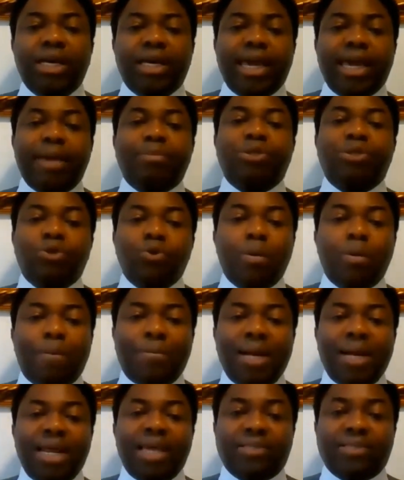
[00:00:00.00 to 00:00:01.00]
came to a
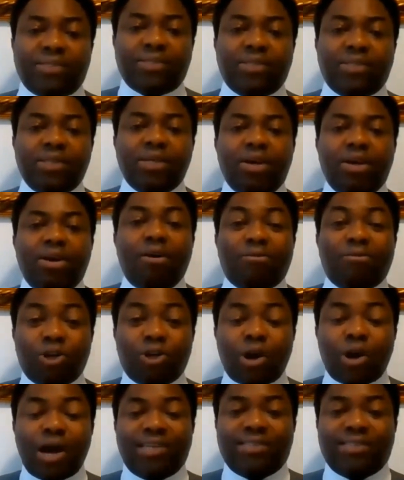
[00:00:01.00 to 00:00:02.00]
place of
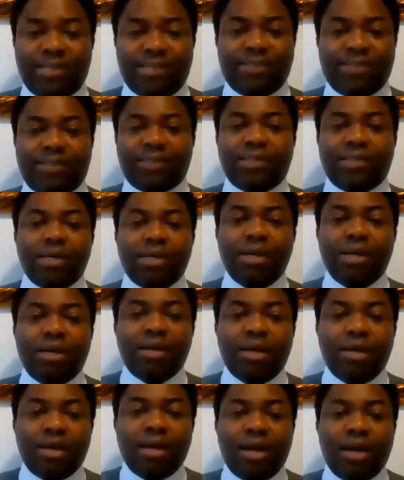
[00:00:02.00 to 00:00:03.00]
crisis
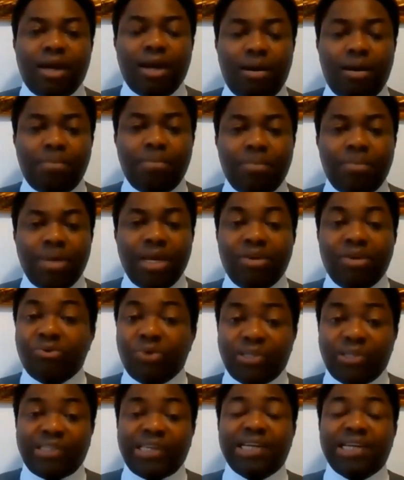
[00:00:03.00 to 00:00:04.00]
in
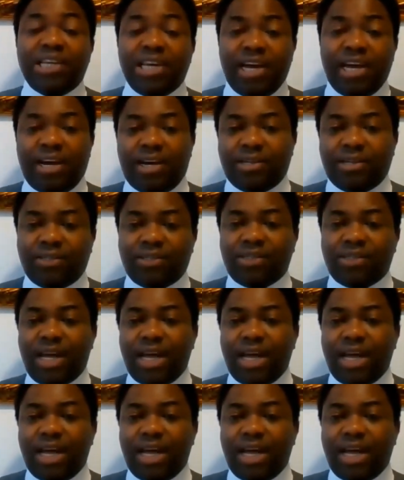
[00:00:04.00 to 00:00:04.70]
recent years.